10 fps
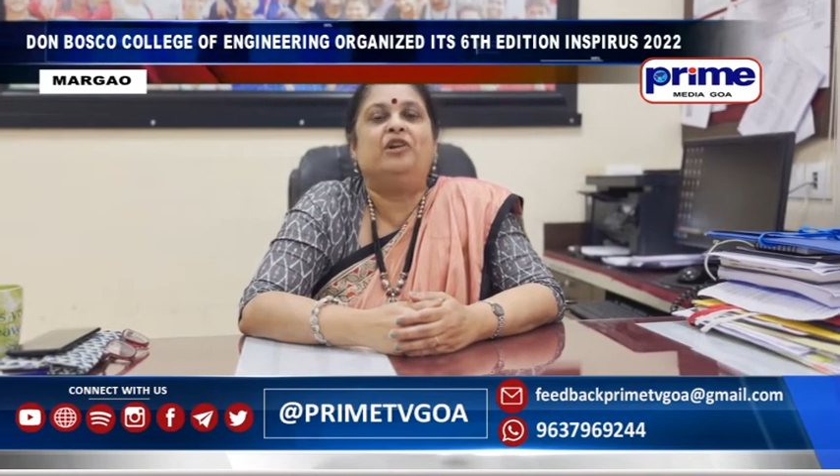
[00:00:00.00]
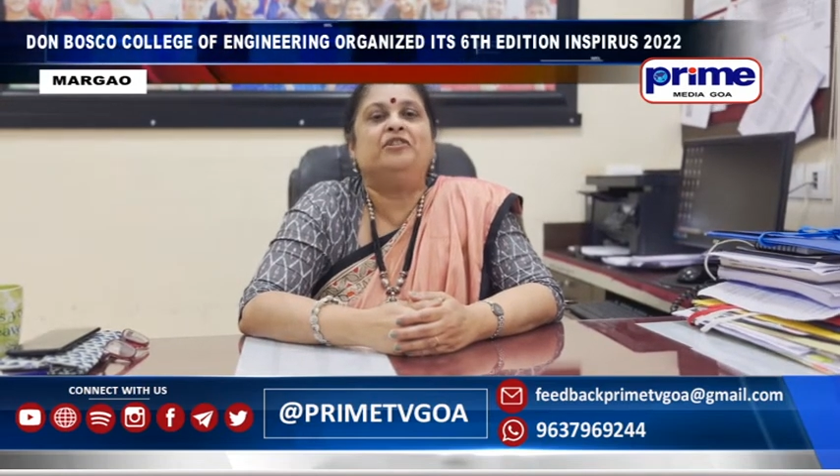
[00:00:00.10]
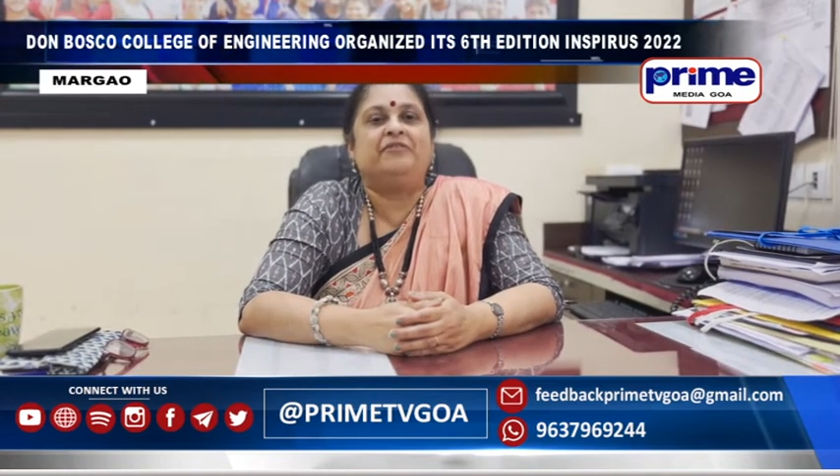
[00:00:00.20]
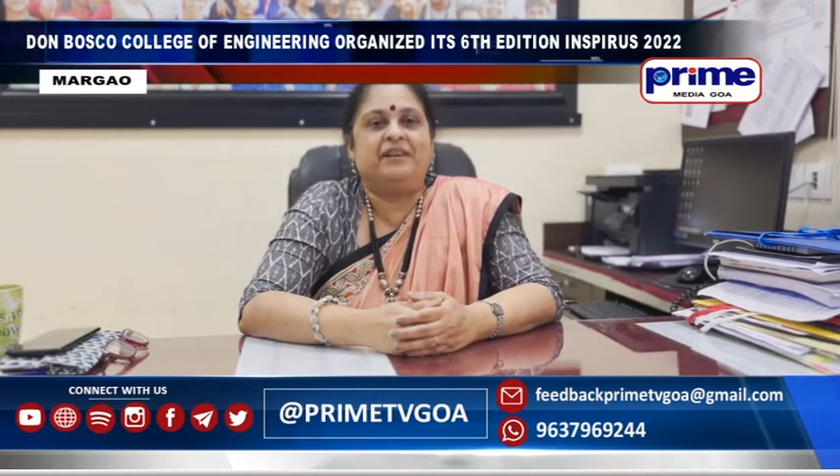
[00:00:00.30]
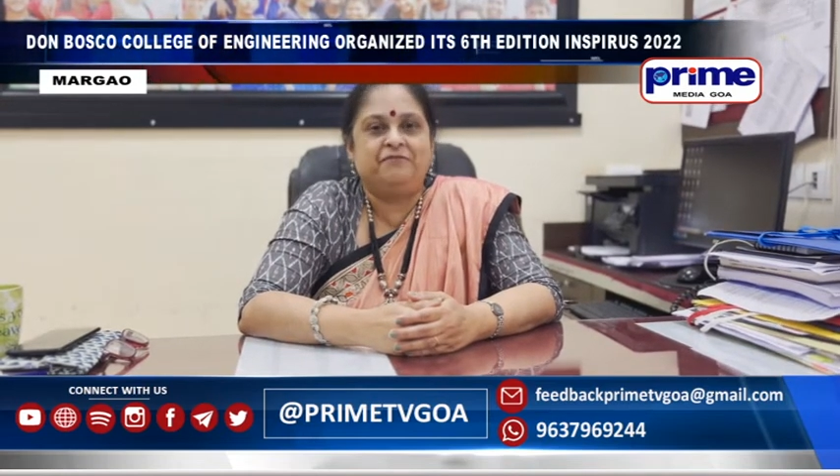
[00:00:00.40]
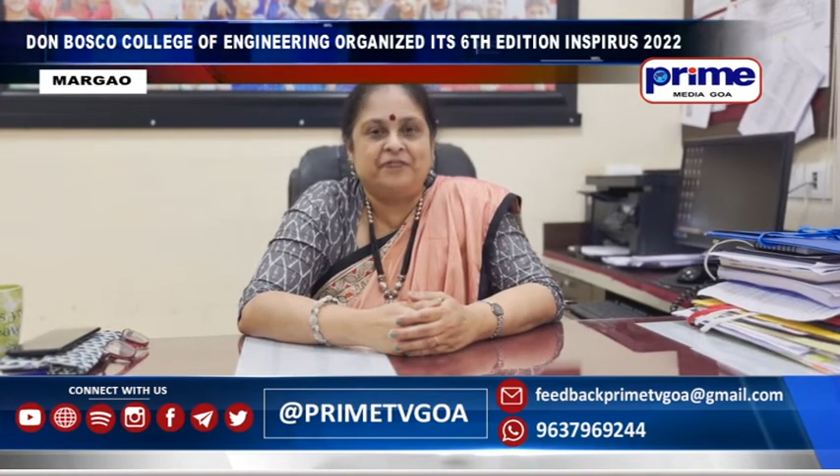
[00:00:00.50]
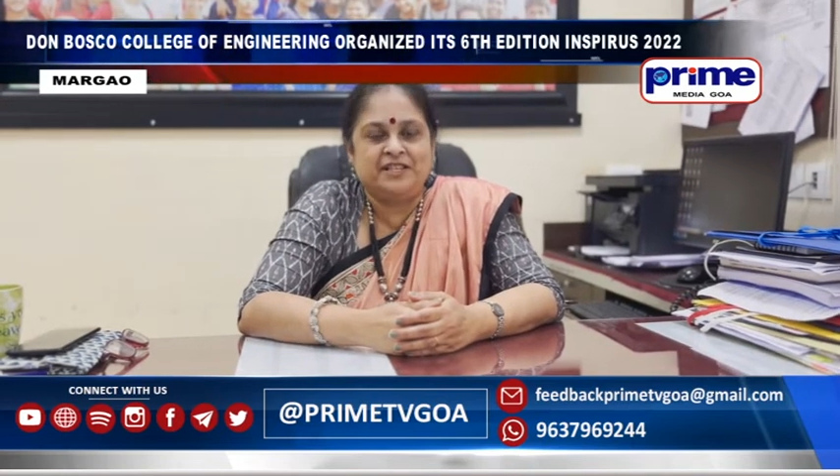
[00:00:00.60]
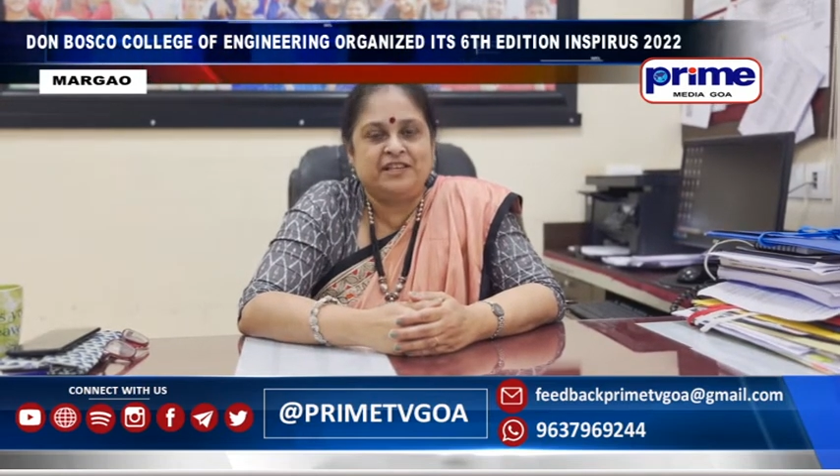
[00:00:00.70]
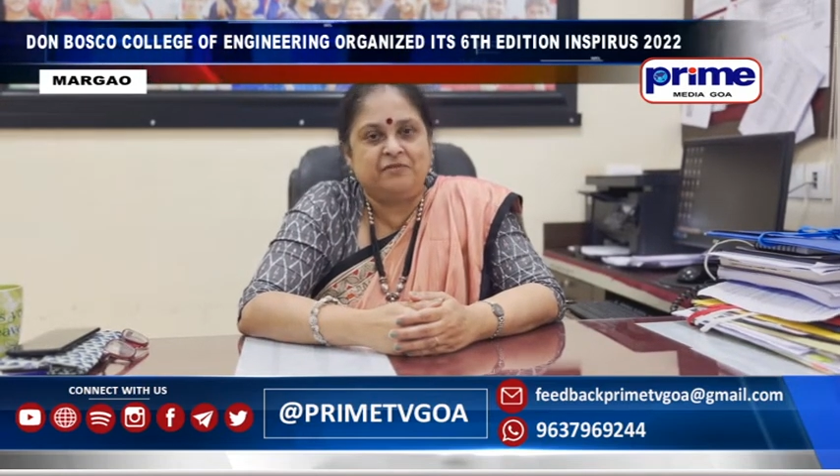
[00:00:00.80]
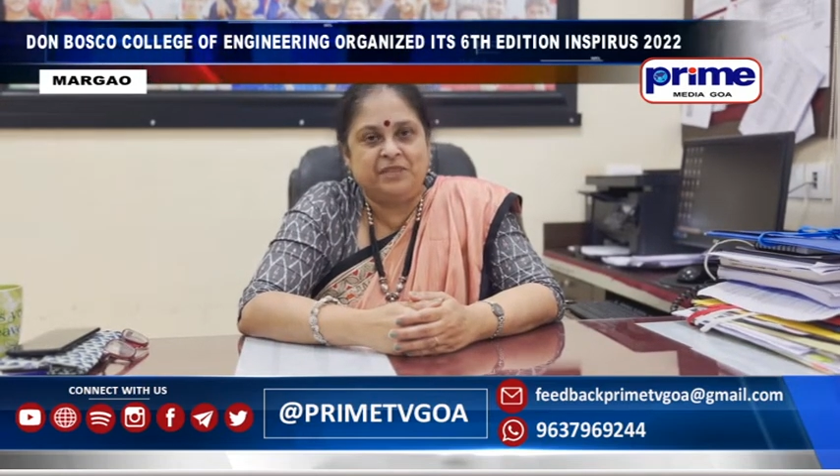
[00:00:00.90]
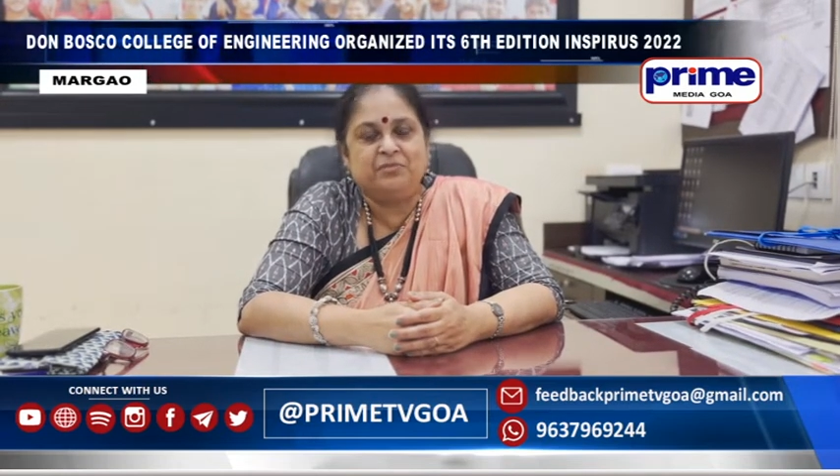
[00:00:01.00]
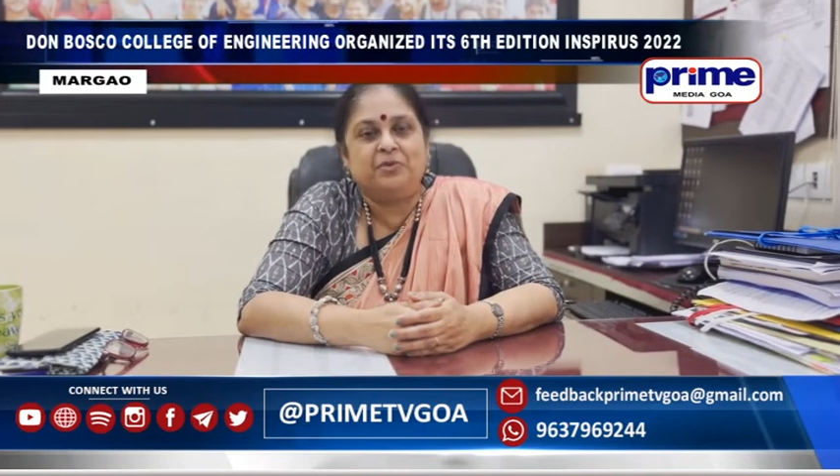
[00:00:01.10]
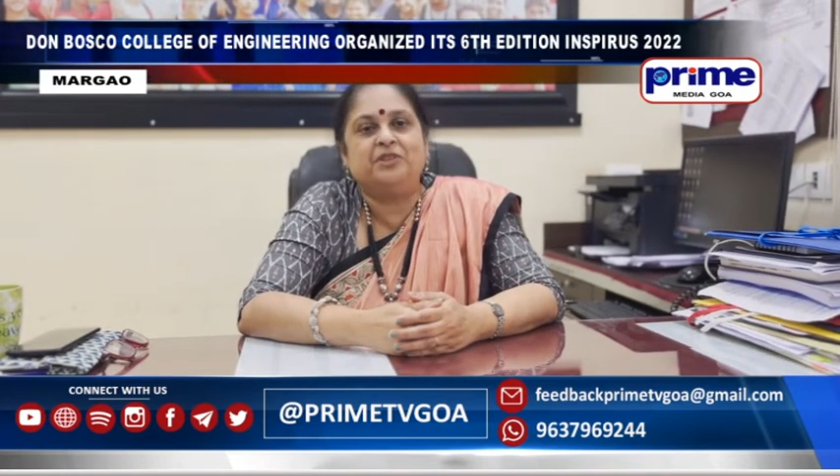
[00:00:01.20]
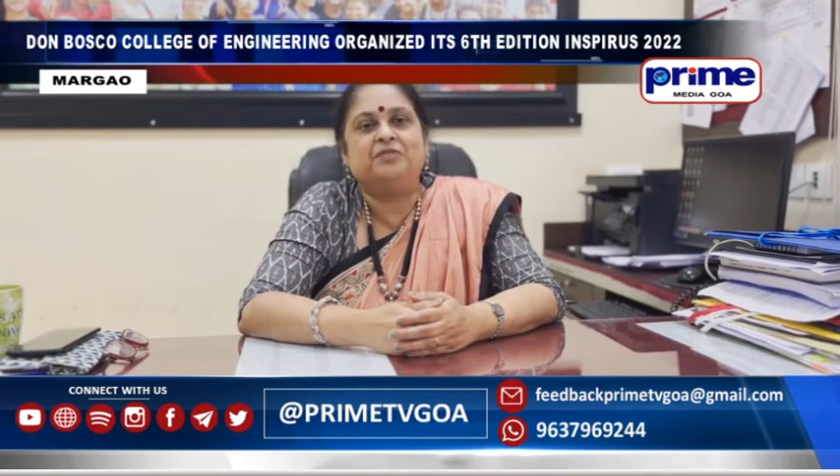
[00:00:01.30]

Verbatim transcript: of efforts have been put